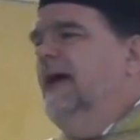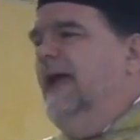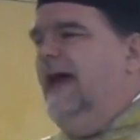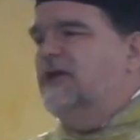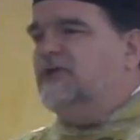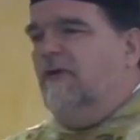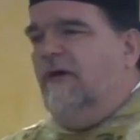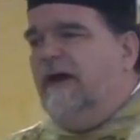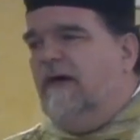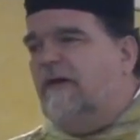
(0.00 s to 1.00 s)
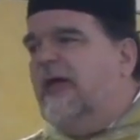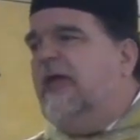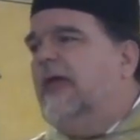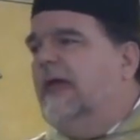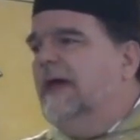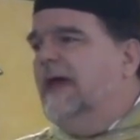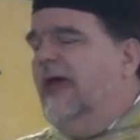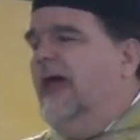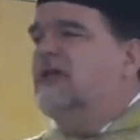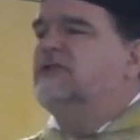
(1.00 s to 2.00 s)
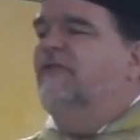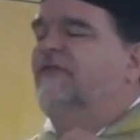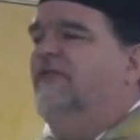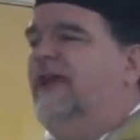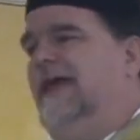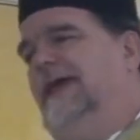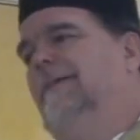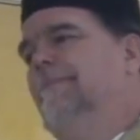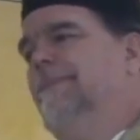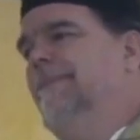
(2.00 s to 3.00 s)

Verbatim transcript: He has to run away. He has to flee.